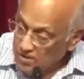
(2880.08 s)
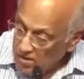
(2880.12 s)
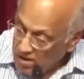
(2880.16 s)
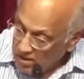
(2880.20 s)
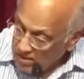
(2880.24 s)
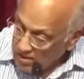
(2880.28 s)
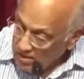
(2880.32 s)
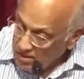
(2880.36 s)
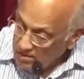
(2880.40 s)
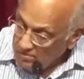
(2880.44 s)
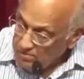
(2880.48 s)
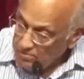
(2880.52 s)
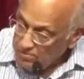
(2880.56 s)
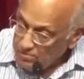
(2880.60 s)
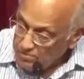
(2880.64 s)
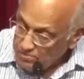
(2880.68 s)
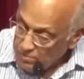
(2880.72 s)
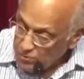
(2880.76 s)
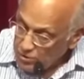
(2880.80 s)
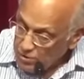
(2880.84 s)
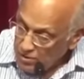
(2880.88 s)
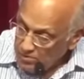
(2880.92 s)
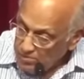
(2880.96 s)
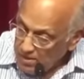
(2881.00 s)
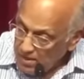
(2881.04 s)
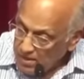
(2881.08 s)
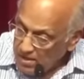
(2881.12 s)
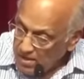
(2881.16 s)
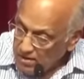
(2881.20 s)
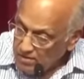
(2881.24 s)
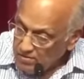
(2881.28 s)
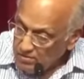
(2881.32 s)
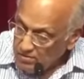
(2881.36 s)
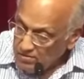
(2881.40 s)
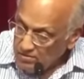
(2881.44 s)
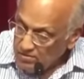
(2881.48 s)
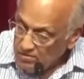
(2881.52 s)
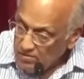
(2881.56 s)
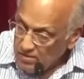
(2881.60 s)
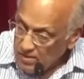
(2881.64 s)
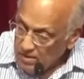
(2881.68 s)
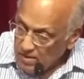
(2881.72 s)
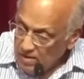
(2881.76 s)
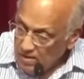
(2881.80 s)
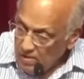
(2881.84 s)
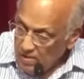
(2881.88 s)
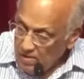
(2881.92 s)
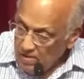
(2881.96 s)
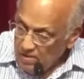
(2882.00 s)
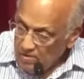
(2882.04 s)
God keeps pushing me down.
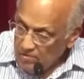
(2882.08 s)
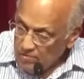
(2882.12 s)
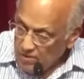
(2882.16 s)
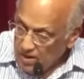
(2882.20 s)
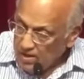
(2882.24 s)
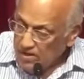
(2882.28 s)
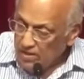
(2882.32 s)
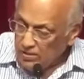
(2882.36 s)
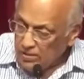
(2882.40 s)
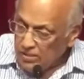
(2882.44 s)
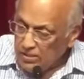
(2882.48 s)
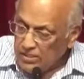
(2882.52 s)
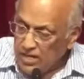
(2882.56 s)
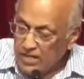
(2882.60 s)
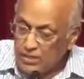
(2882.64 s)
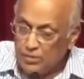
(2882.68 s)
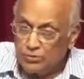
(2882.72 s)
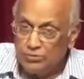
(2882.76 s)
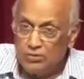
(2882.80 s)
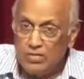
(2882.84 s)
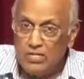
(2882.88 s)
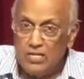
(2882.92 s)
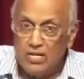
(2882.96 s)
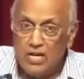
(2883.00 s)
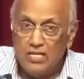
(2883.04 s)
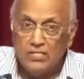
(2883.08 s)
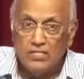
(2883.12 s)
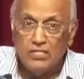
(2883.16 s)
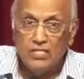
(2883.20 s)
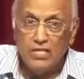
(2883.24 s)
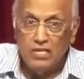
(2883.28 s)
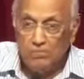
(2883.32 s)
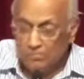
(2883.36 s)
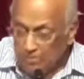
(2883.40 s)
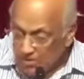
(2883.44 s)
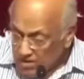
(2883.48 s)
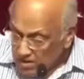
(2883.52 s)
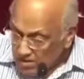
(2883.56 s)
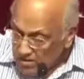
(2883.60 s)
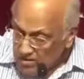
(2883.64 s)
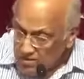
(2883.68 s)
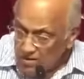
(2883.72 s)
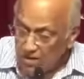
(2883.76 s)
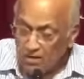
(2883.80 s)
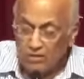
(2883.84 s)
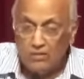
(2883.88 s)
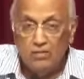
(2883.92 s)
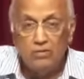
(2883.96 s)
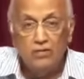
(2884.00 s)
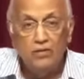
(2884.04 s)
Why does sexual lust keep on
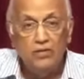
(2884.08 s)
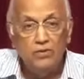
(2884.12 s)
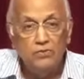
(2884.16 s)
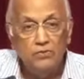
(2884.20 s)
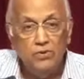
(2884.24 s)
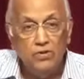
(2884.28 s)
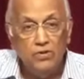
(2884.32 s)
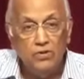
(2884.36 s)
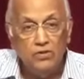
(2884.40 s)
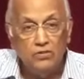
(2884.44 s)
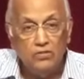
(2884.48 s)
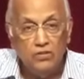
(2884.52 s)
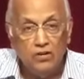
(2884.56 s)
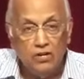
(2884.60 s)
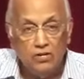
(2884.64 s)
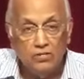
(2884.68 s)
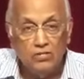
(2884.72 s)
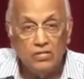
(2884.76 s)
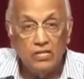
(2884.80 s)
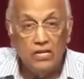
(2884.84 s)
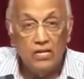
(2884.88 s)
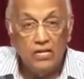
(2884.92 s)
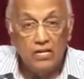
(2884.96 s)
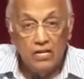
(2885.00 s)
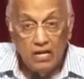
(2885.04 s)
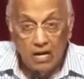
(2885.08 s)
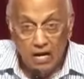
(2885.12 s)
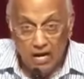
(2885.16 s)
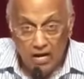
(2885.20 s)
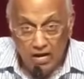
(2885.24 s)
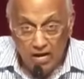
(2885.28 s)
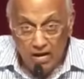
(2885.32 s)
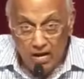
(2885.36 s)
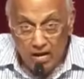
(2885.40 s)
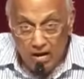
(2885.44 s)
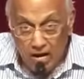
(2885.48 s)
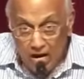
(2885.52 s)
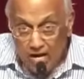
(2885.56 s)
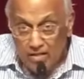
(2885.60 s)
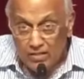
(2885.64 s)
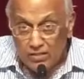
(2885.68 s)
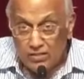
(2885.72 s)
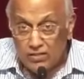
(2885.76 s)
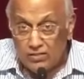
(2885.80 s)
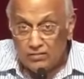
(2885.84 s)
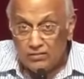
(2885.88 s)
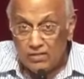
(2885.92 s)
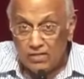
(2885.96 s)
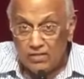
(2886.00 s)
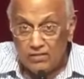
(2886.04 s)
conquering you in your thoughts?
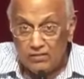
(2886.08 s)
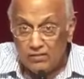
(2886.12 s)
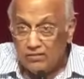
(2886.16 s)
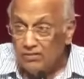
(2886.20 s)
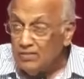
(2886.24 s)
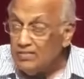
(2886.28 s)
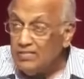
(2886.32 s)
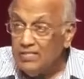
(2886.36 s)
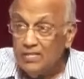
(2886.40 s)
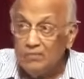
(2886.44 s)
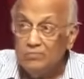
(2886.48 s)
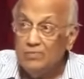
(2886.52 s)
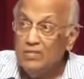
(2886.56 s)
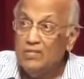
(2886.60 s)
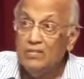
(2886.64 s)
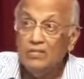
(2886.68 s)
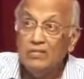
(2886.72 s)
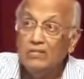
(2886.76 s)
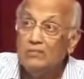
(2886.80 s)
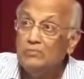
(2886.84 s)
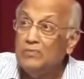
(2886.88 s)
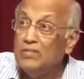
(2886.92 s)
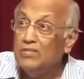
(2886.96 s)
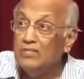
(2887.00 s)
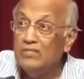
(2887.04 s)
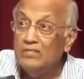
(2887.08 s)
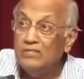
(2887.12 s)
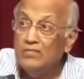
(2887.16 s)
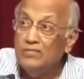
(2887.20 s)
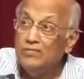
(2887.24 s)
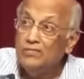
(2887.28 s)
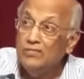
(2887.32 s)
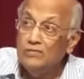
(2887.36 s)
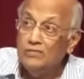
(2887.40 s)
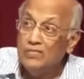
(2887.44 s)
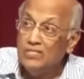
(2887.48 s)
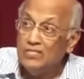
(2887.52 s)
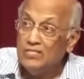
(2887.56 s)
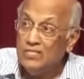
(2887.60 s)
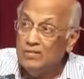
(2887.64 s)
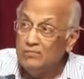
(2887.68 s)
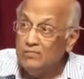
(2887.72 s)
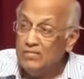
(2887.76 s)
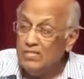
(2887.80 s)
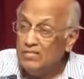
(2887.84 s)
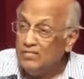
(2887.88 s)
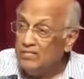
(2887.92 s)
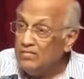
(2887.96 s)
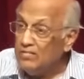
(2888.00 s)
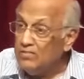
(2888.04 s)
Answer it. Don't say, because, brother, there's so much
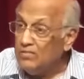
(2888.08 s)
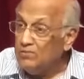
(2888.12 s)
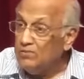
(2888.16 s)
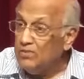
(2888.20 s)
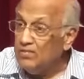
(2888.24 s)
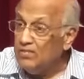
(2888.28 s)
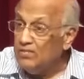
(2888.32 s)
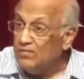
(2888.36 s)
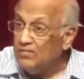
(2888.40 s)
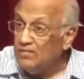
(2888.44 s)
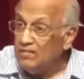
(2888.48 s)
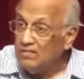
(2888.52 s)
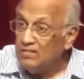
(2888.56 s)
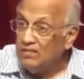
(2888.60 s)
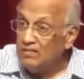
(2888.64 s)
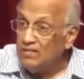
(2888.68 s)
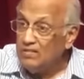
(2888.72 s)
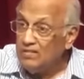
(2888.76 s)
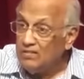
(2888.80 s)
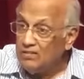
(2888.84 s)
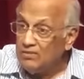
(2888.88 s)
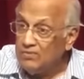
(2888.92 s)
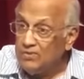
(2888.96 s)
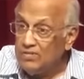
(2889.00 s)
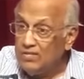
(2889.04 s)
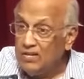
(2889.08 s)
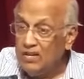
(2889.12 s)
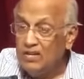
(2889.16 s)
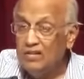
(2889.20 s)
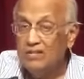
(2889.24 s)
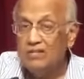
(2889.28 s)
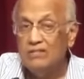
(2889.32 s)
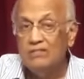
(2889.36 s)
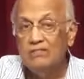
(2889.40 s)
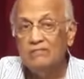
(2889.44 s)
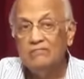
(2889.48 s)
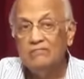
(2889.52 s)
temptation in the world. It's got nothing to do with that.